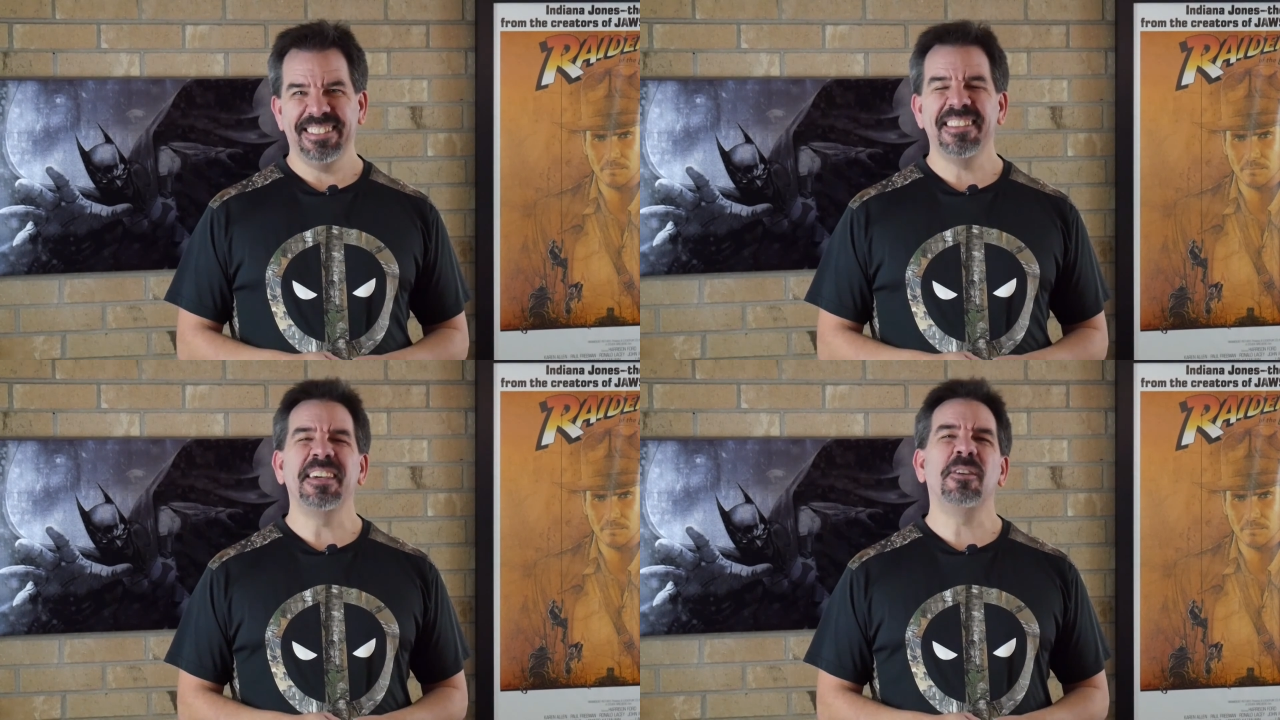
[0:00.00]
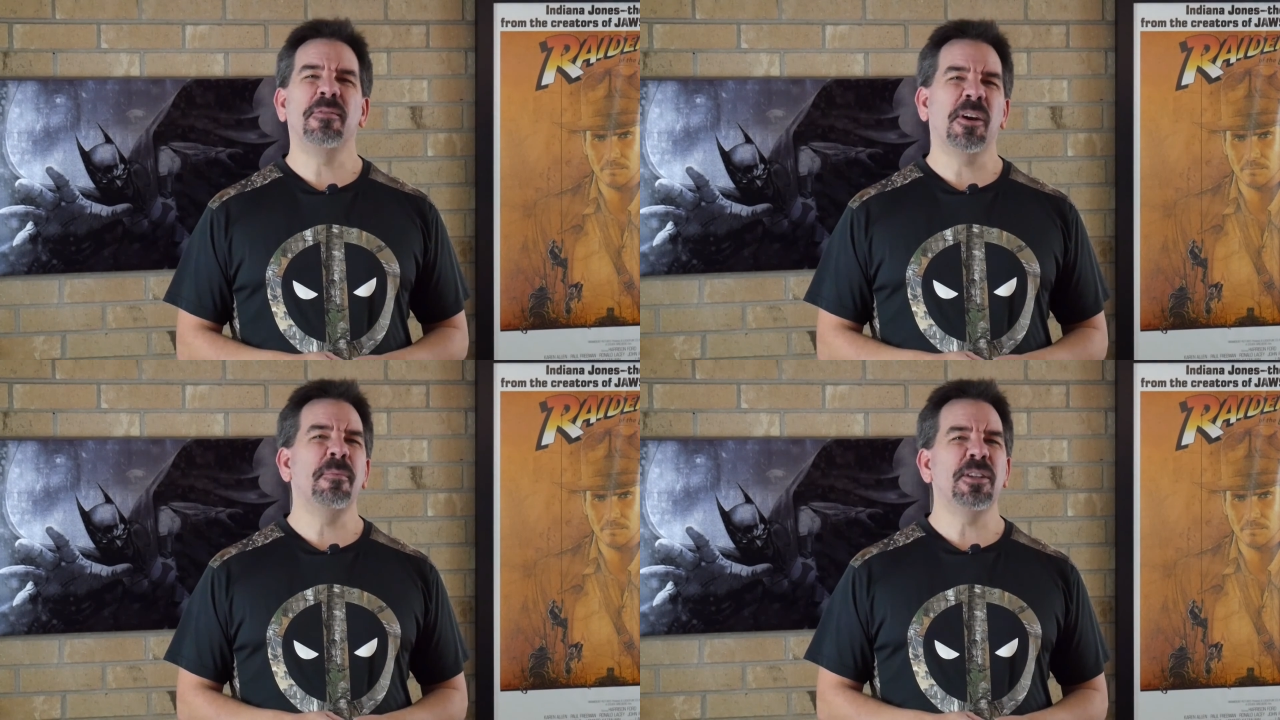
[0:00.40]
Thank you
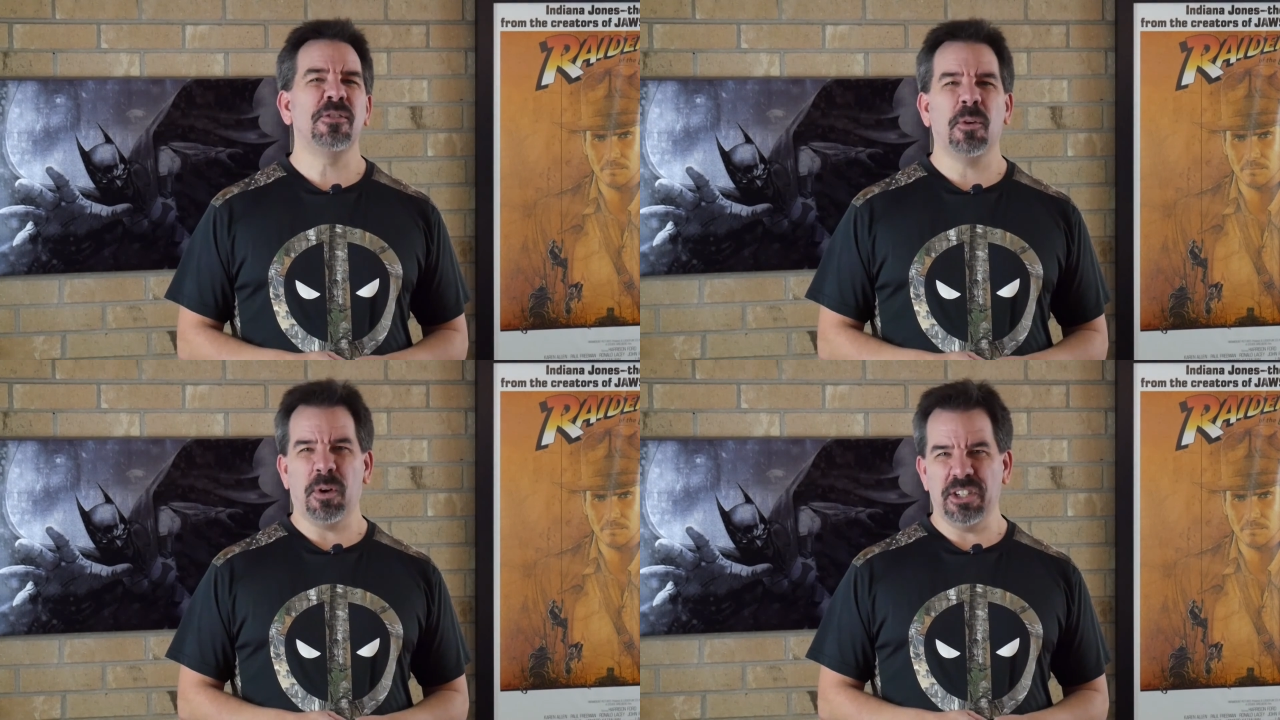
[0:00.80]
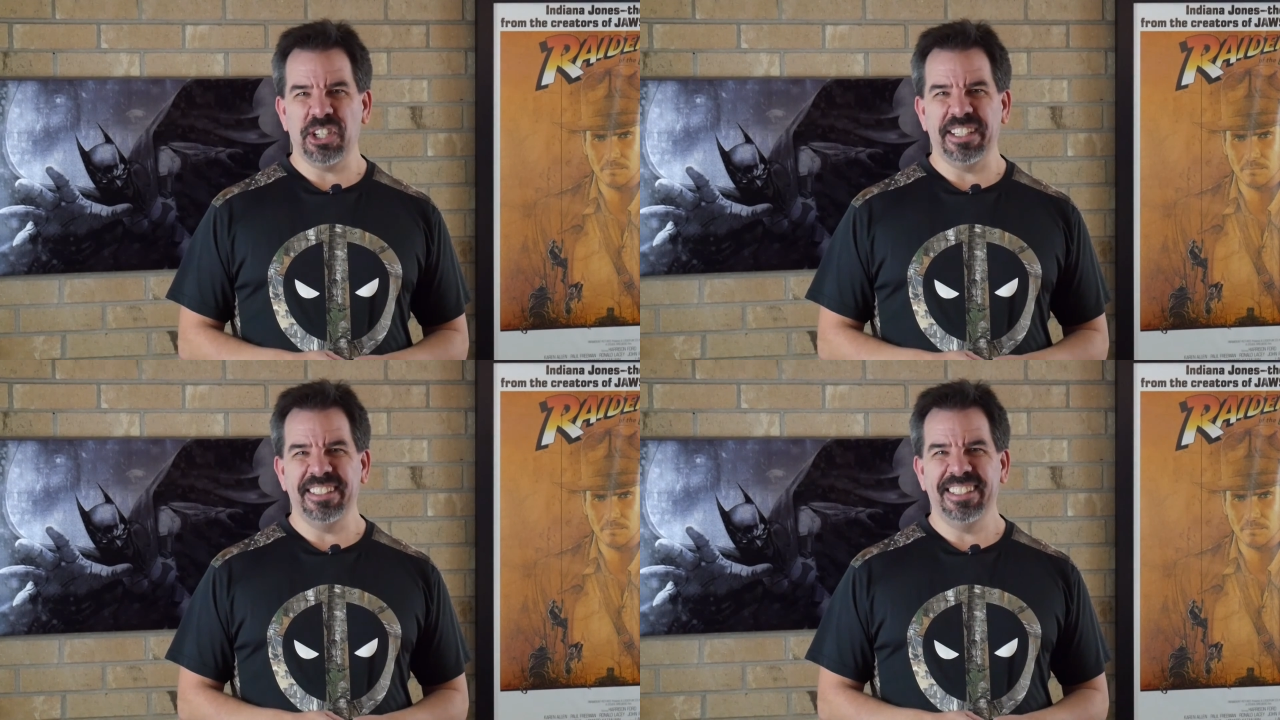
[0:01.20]
very much for
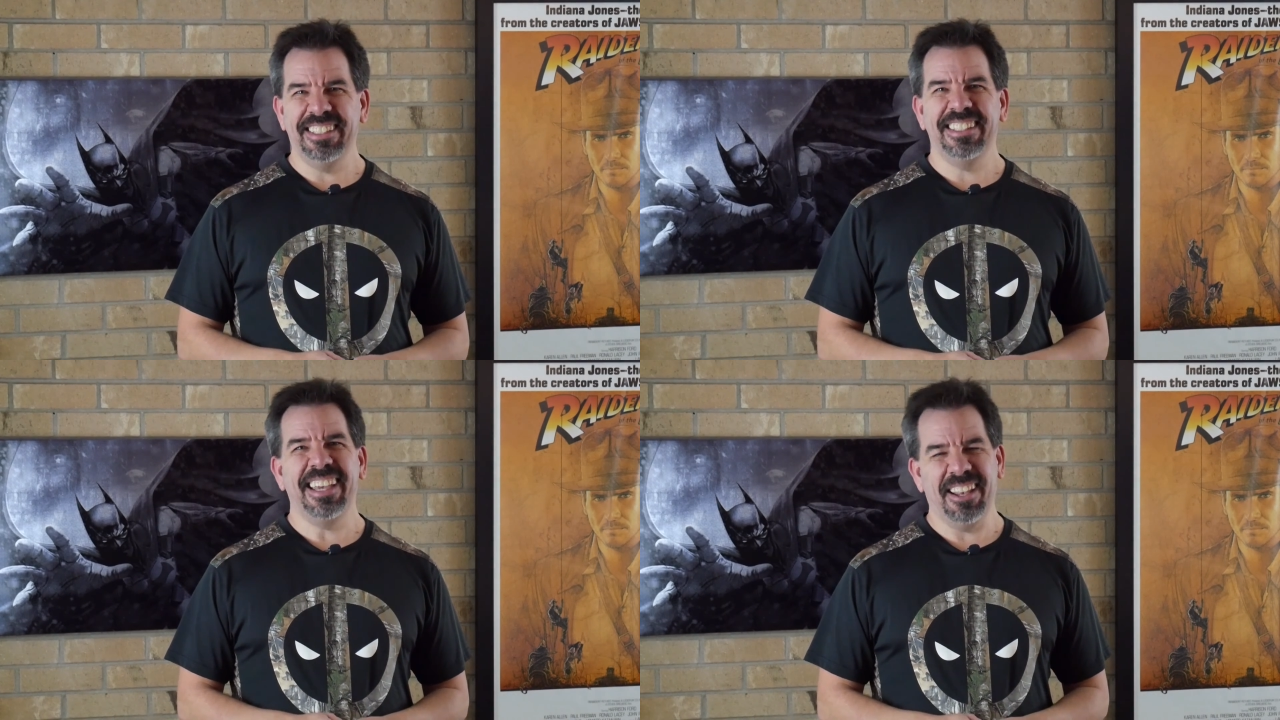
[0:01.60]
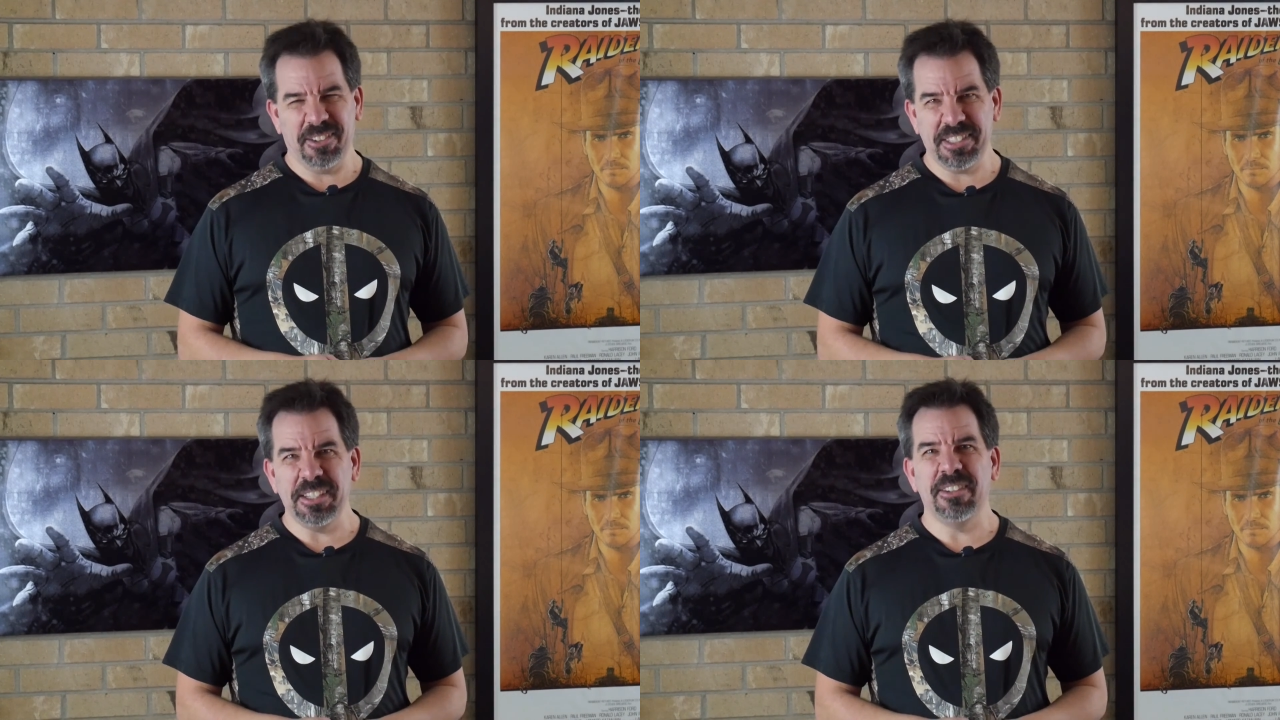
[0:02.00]
watching, and
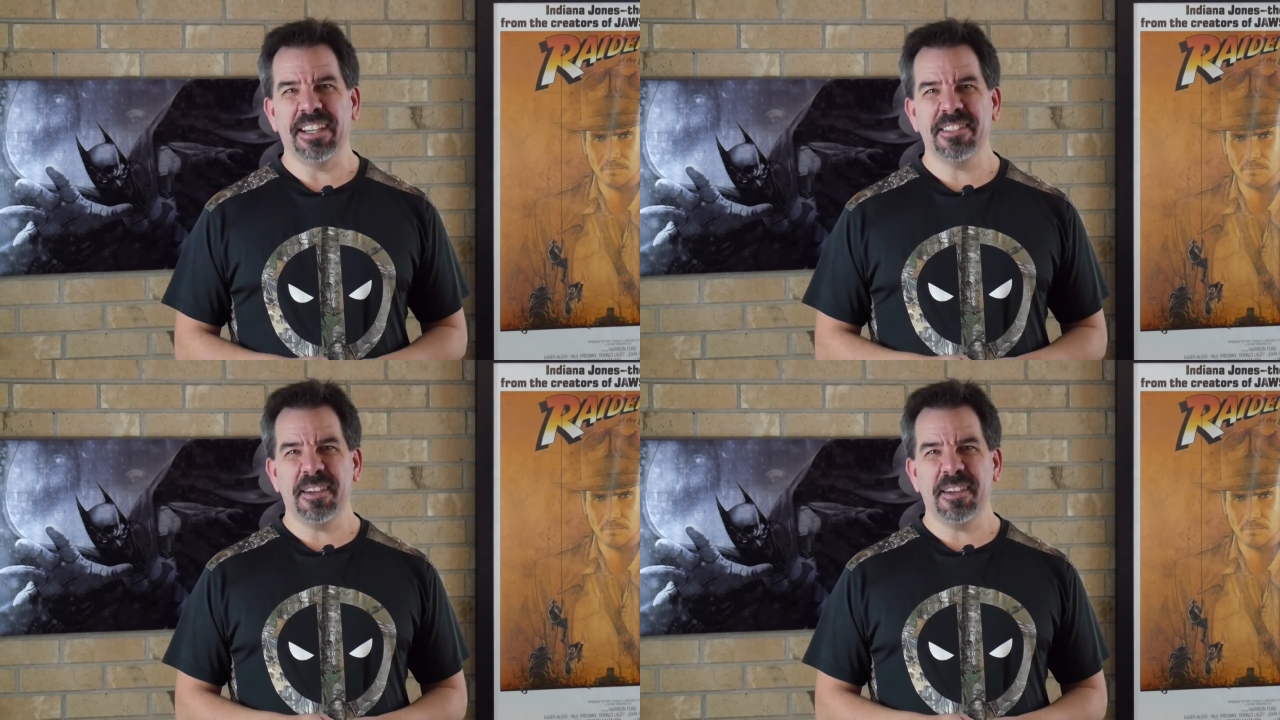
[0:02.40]
I'll see you next